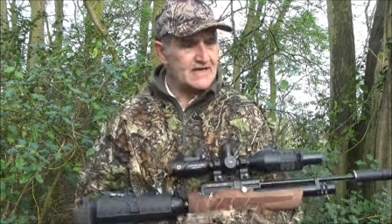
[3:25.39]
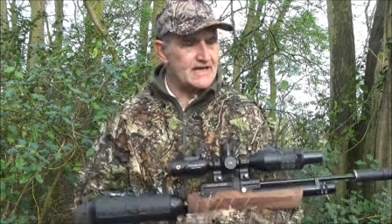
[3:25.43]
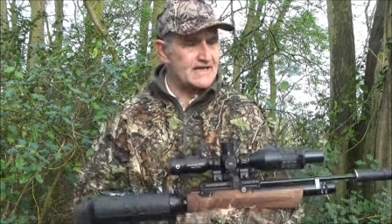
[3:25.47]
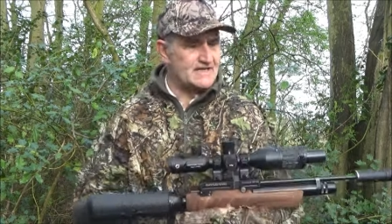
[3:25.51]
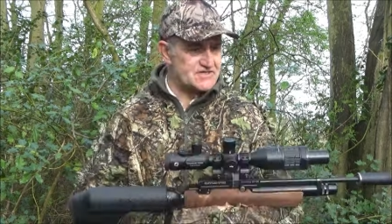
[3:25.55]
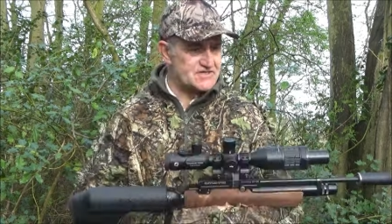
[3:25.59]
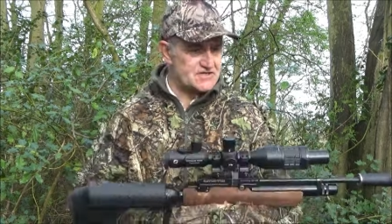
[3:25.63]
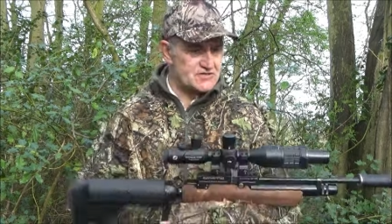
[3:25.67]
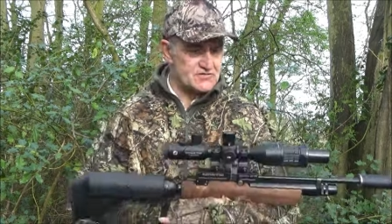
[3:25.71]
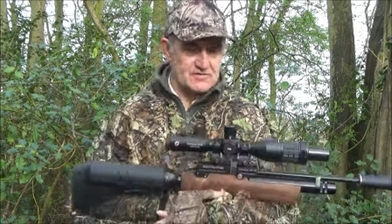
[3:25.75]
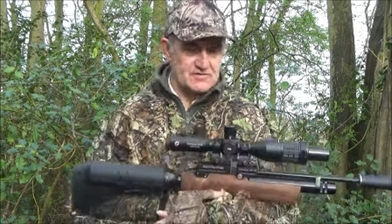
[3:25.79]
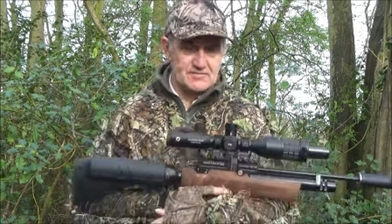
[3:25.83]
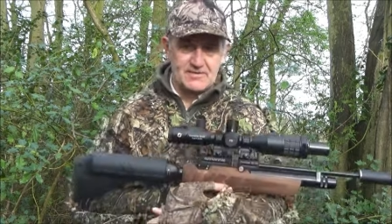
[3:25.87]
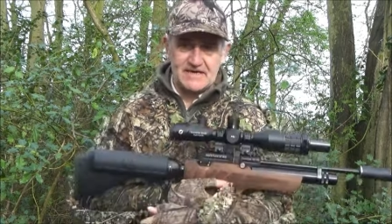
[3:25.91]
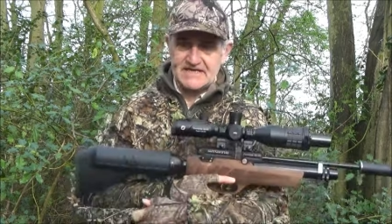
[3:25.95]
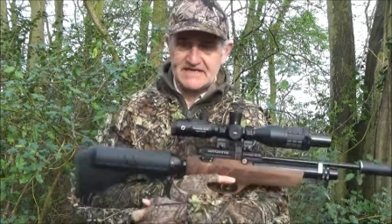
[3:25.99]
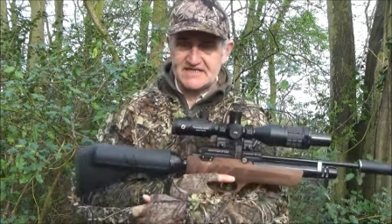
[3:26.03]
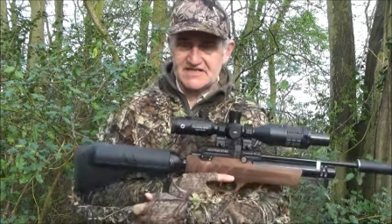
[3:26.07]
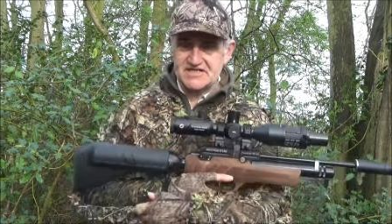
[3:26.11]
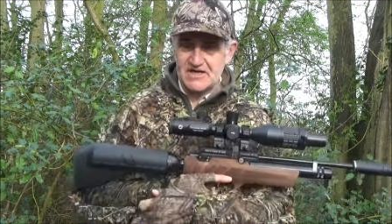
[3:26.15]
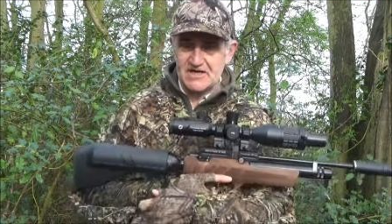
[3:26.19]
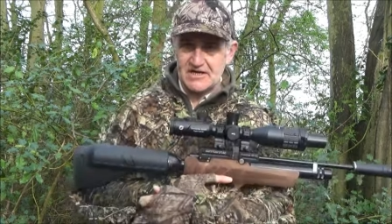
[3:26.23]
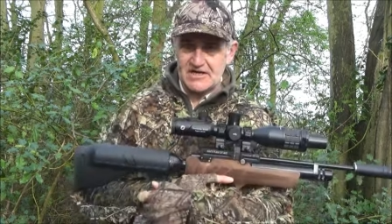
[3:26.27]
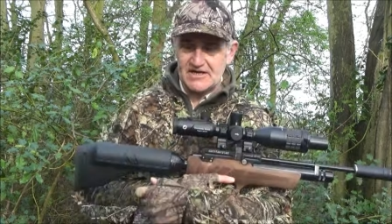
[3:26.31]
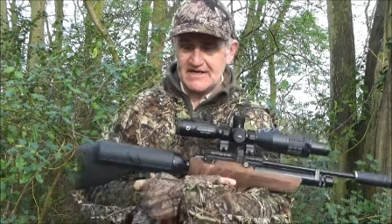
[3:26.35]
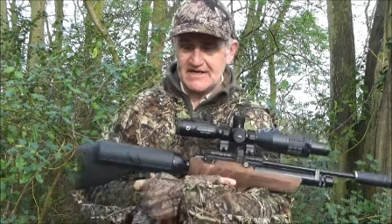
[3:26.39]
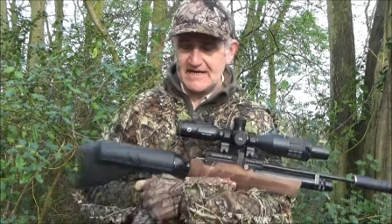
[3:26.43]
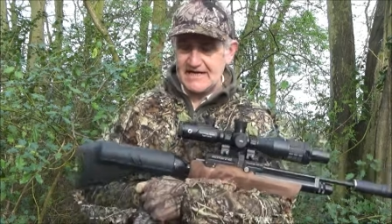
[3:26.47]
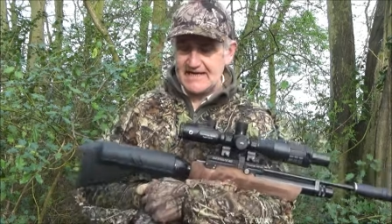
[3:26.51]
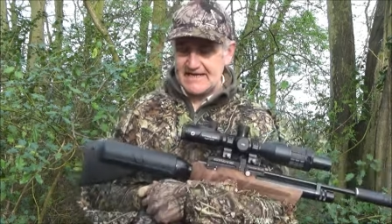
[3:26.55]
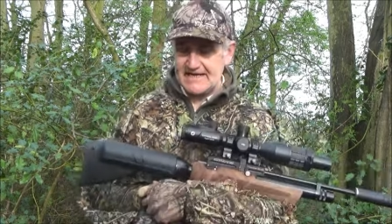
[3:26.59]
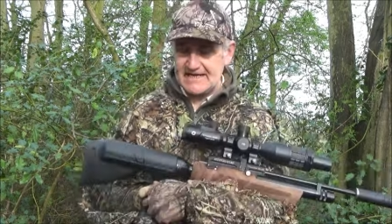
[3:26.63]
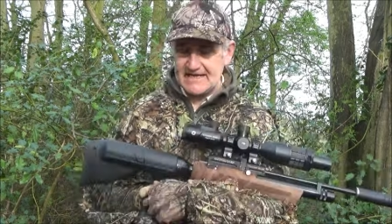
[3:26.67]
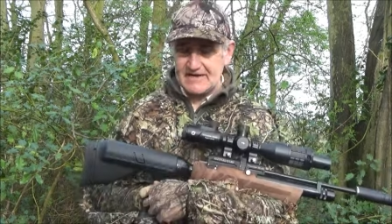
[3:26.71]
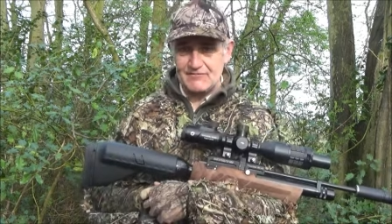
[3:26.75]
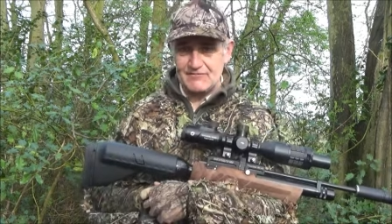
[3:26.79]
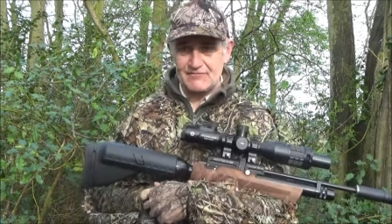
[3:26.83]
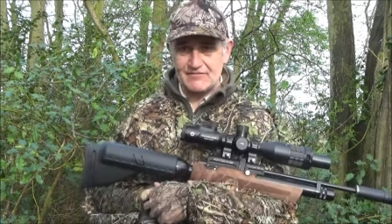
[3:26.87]
It's going to be
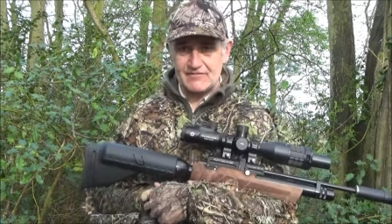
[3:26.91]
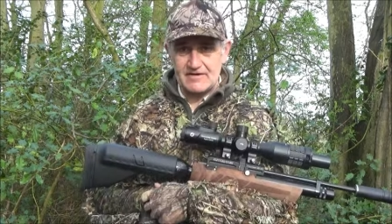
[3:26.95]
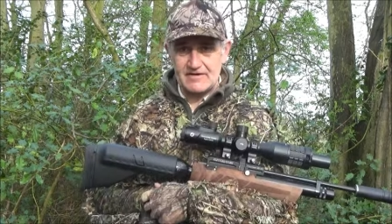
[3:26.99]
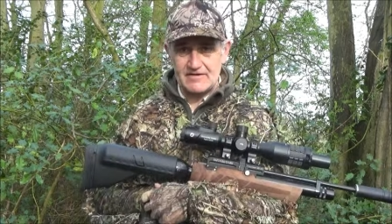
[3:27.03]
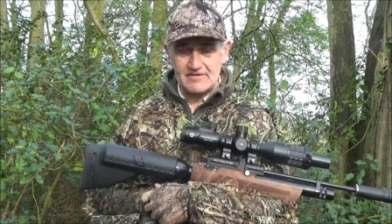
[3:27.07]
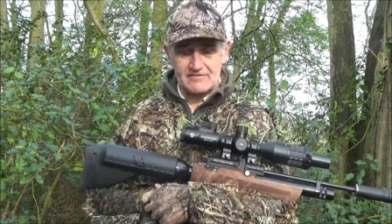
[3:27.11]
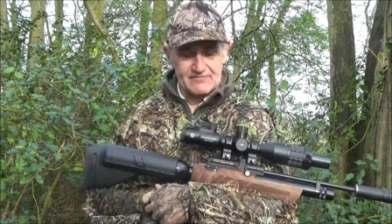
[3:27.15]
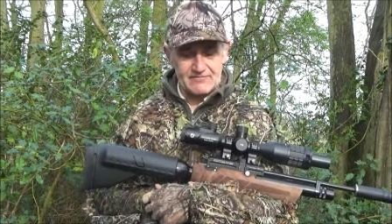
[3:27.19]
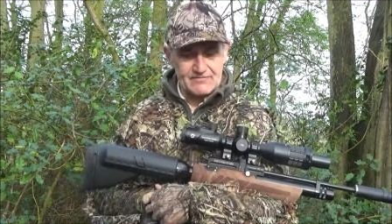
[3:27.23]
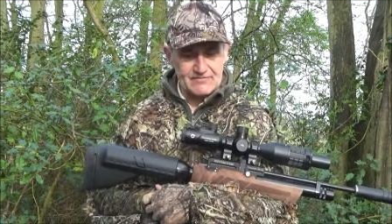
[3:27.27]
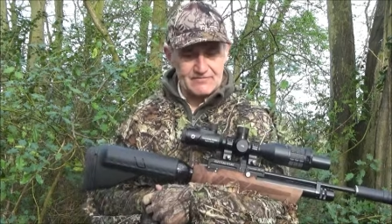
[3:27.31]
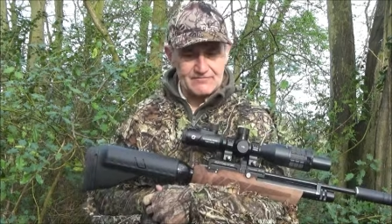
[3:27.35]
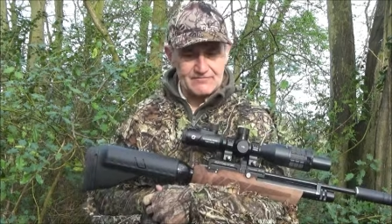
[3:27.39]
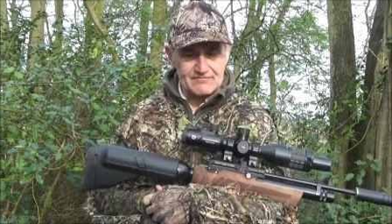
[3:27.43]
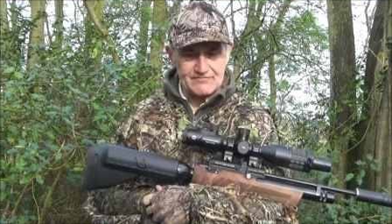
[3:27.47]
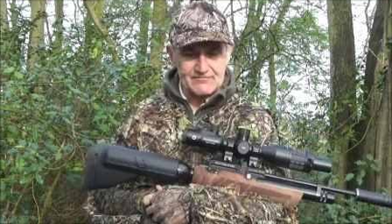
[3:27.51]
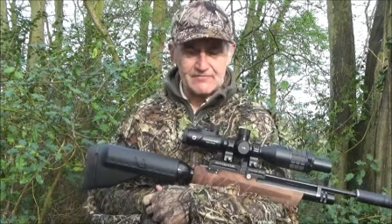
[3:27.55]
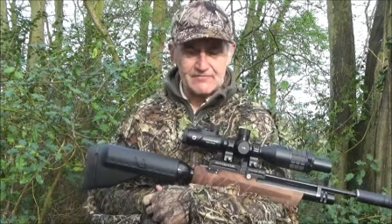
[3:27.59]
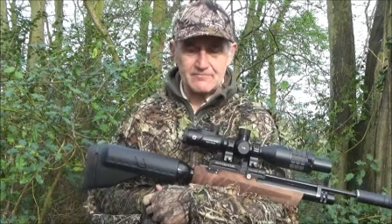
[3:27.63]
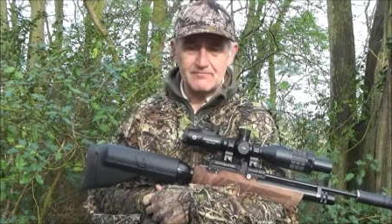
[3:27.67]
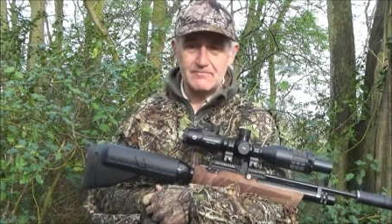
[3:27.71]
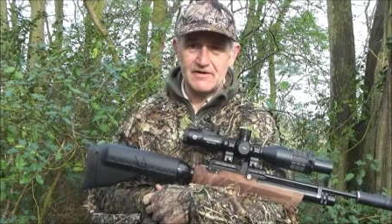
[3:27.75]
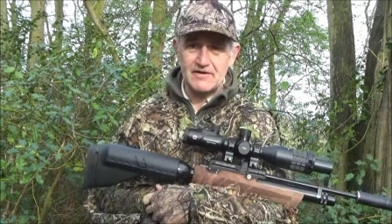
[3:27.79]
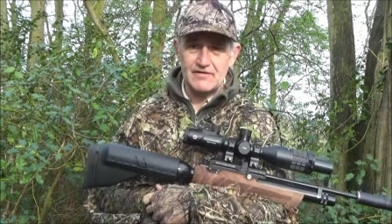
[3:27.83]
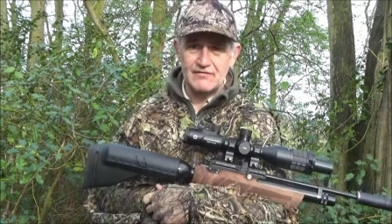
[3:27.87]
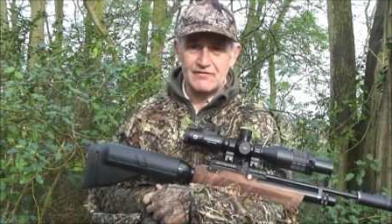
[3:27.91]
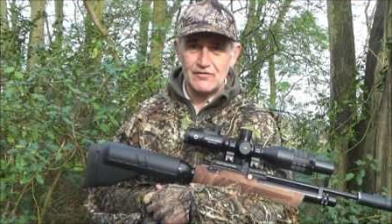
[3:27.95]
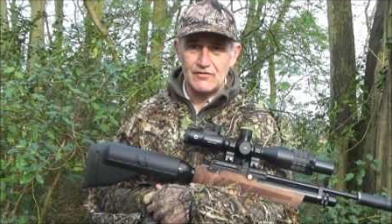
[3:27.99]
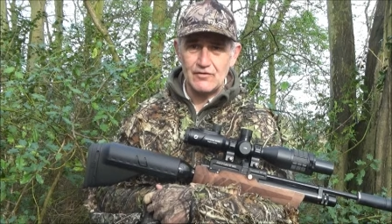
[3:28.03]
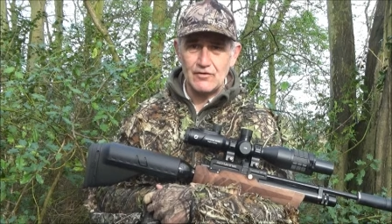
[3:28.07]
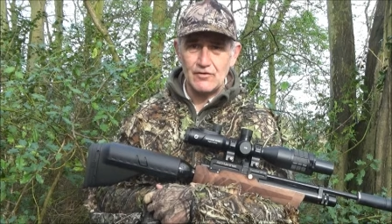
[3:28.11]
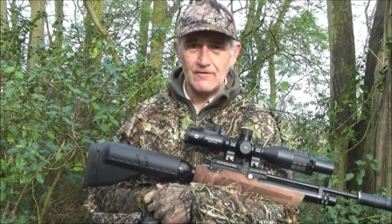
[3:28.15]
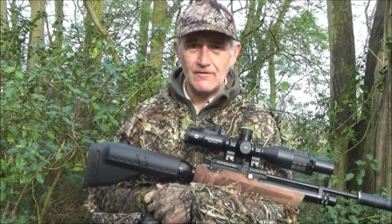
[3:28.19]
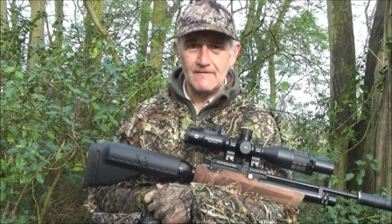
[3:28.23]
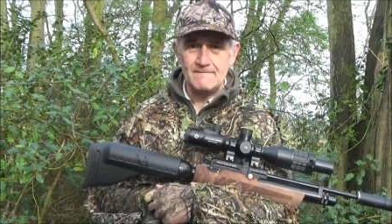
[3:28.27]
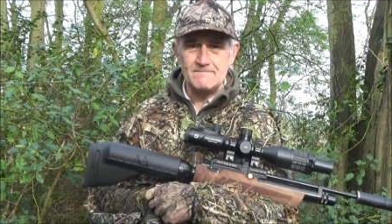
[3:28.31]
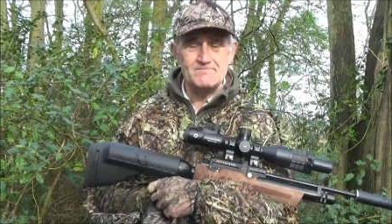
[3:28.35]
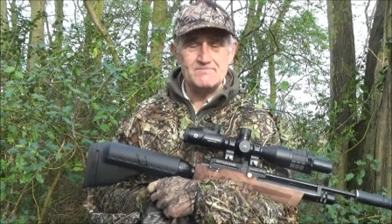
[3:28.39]
slightly different from
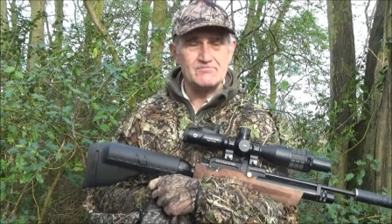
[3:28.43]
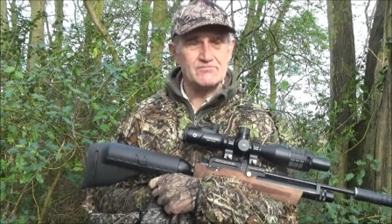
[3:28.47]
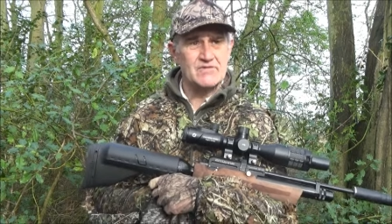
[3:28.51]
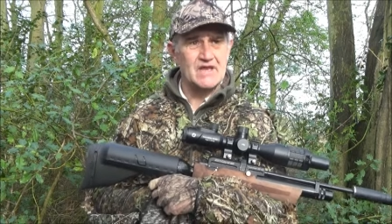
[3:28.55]
before.